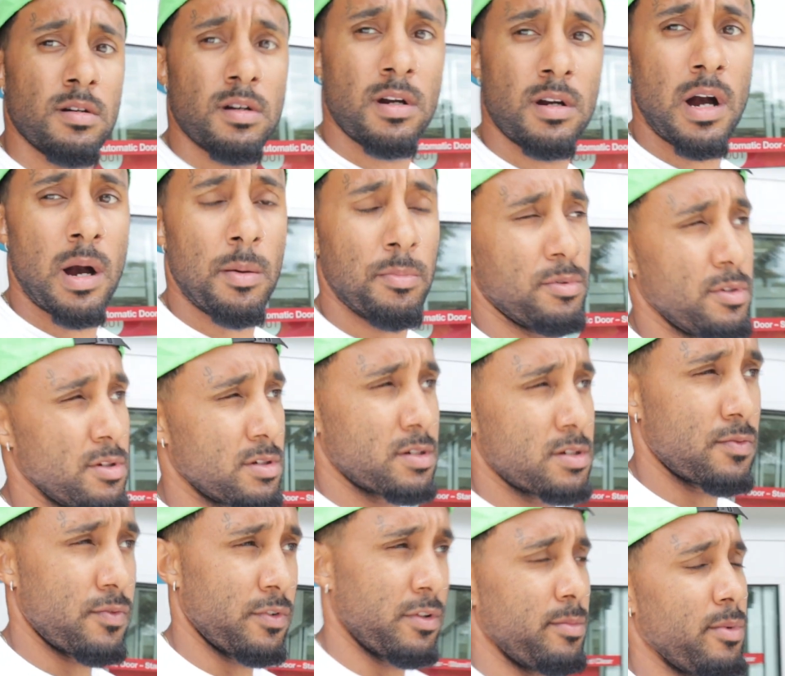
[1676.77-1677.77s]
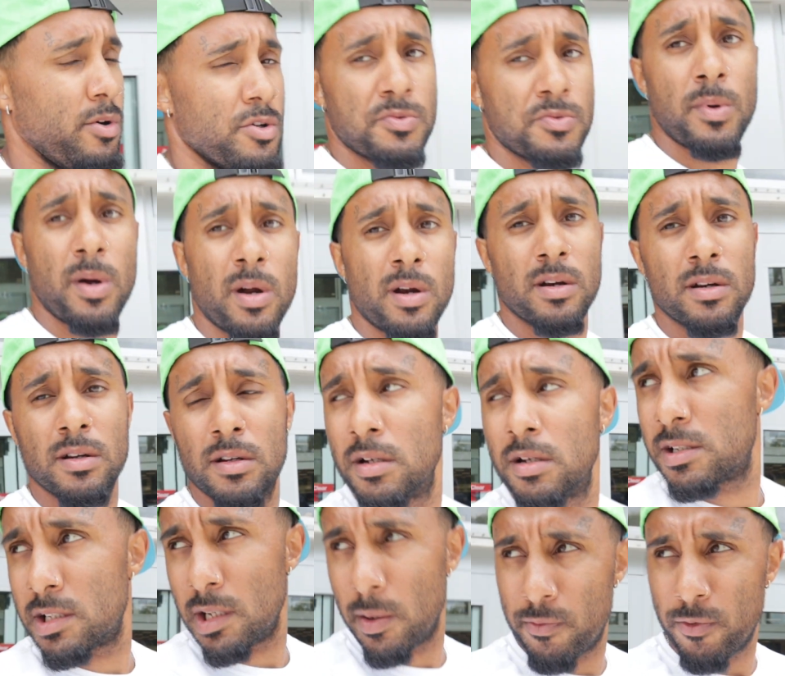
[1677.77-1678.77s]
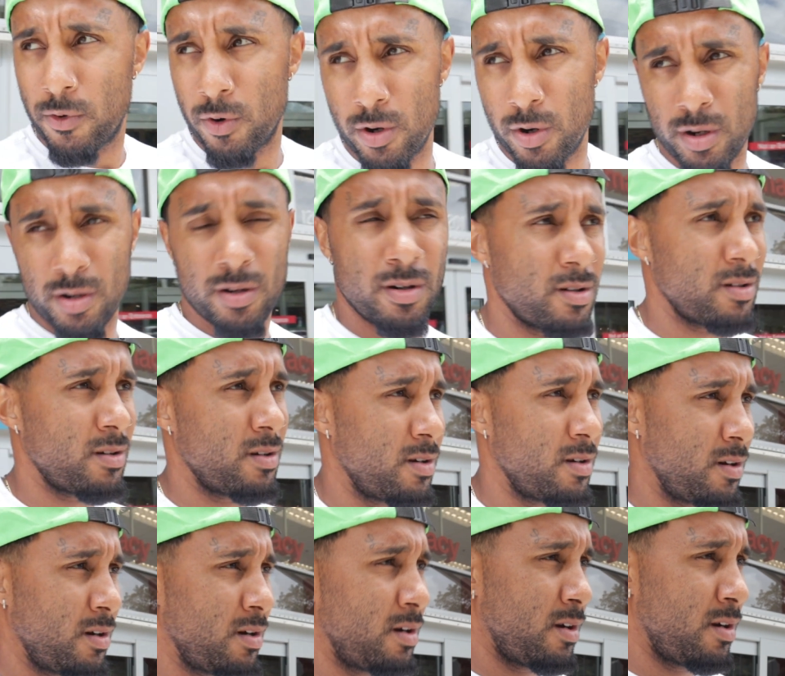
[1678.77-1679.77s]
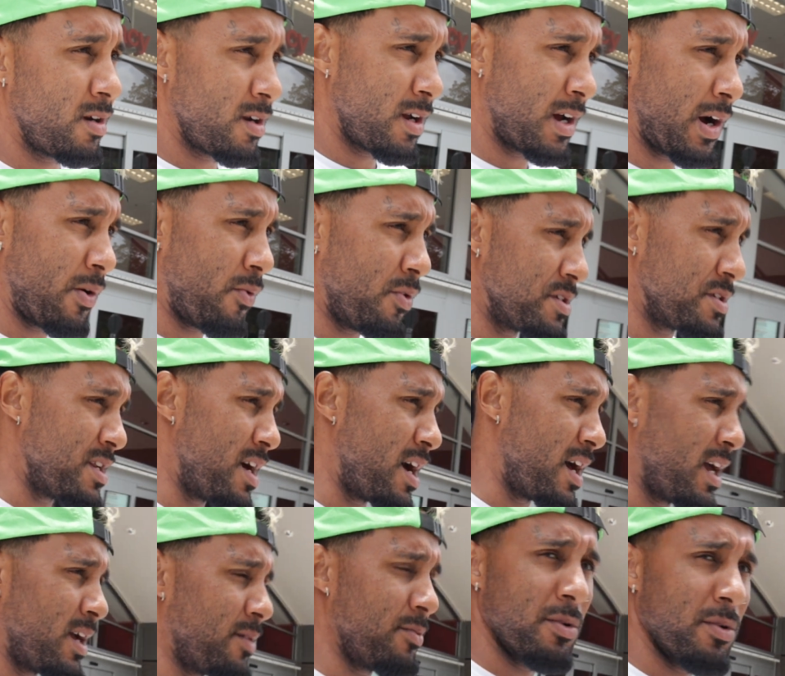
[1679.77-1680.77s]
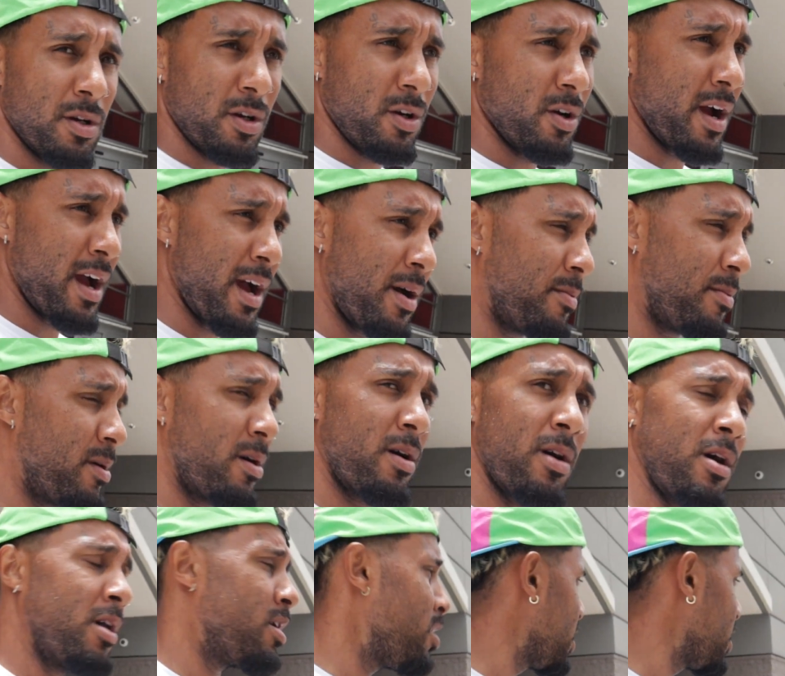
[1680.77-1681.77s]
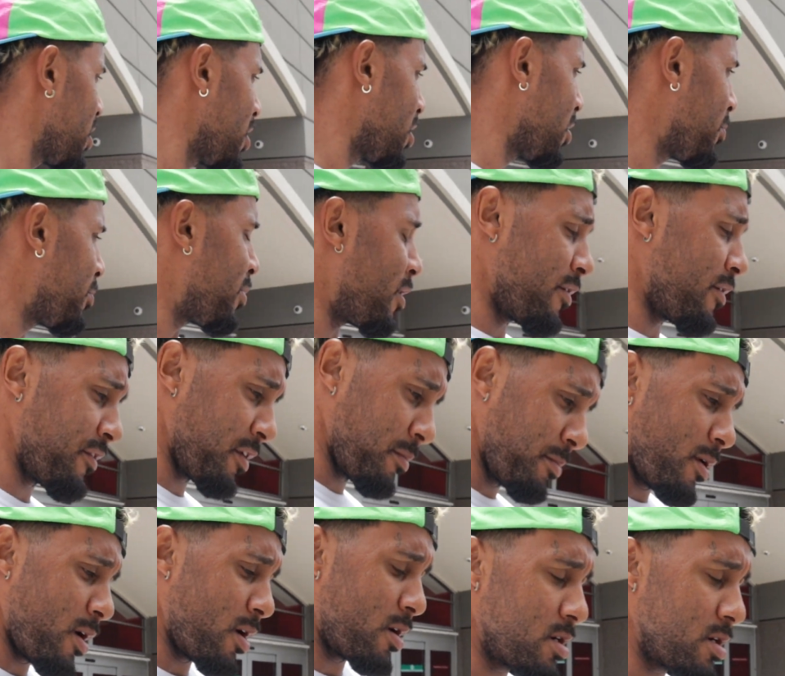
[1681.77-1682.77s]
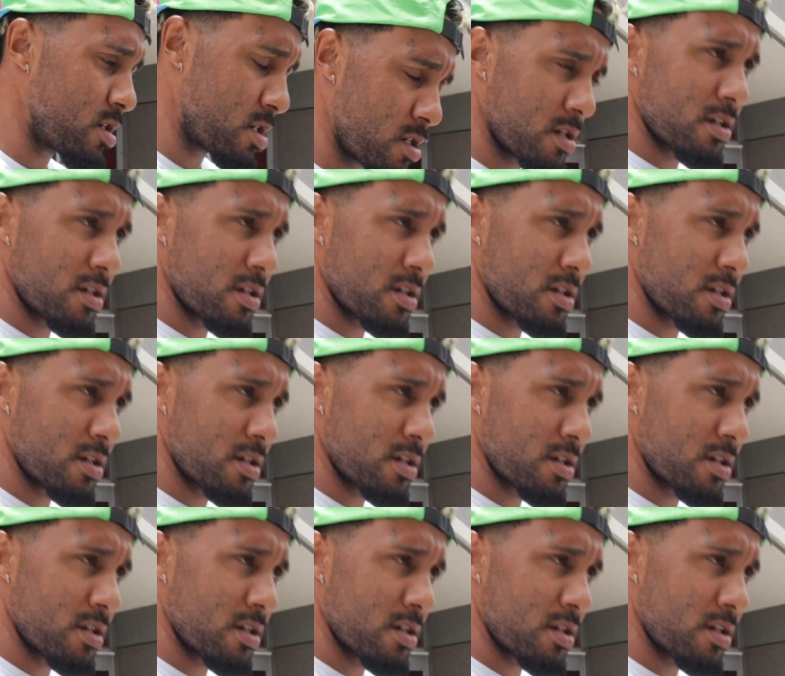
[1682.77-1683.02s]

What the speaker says: accomplished for the most part, except for I was not able to grab perfect bars